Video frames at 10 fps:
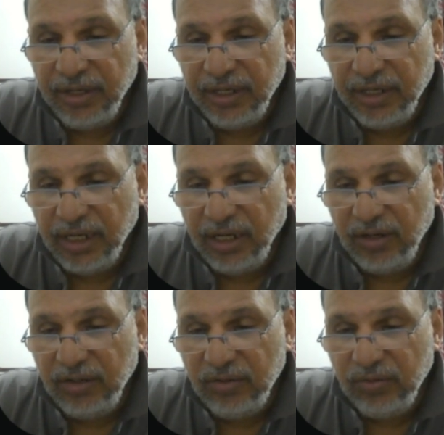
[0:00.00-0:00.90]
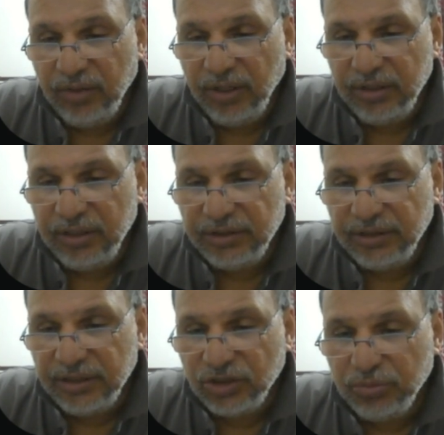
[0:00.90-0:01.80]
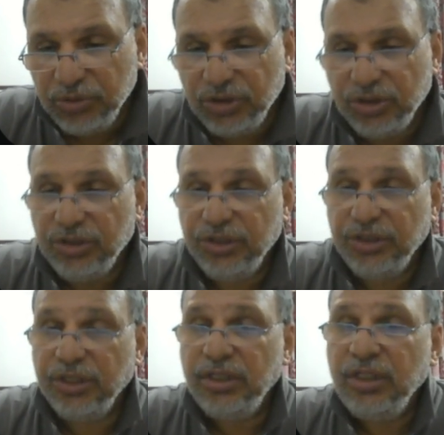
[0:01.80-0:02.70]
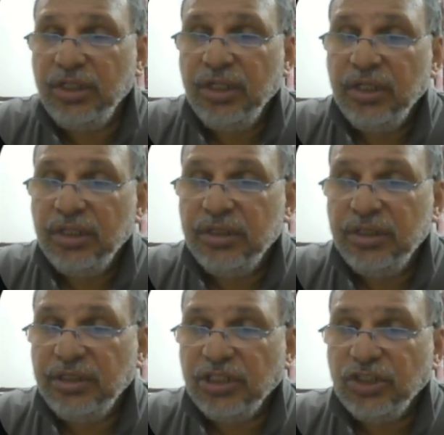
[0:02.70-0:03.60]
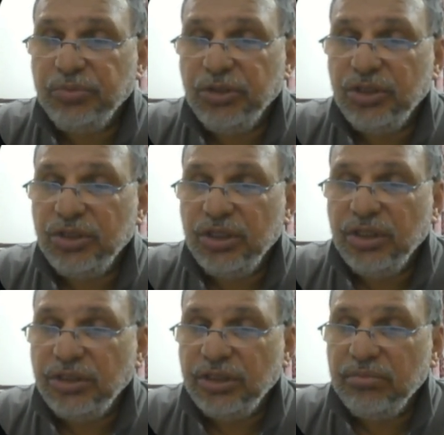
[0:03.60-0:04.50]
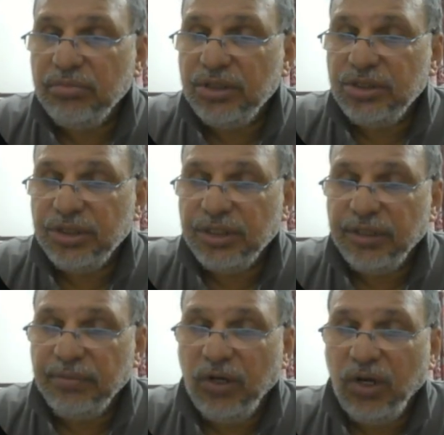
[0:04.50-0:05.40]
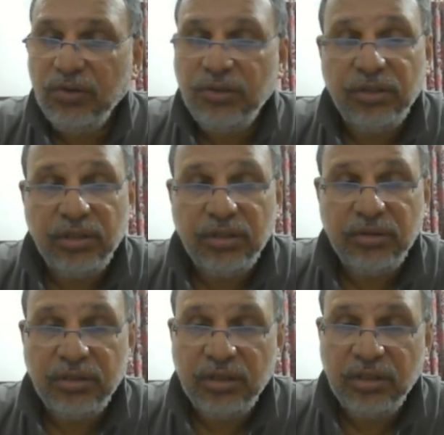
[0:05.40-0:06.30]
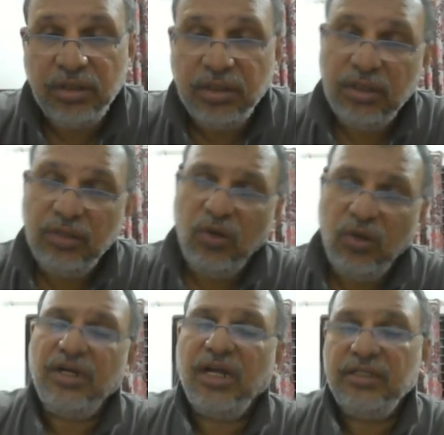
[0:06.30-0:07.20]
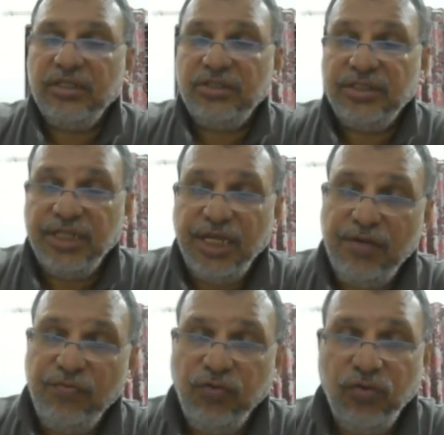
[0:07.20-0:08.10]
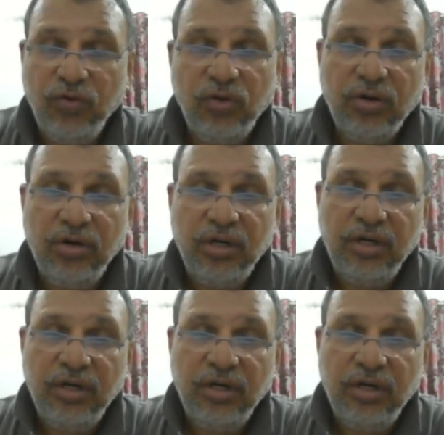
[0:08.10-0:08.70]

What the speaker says: Now look at this expression here. This expression is symmetric about, or rather same for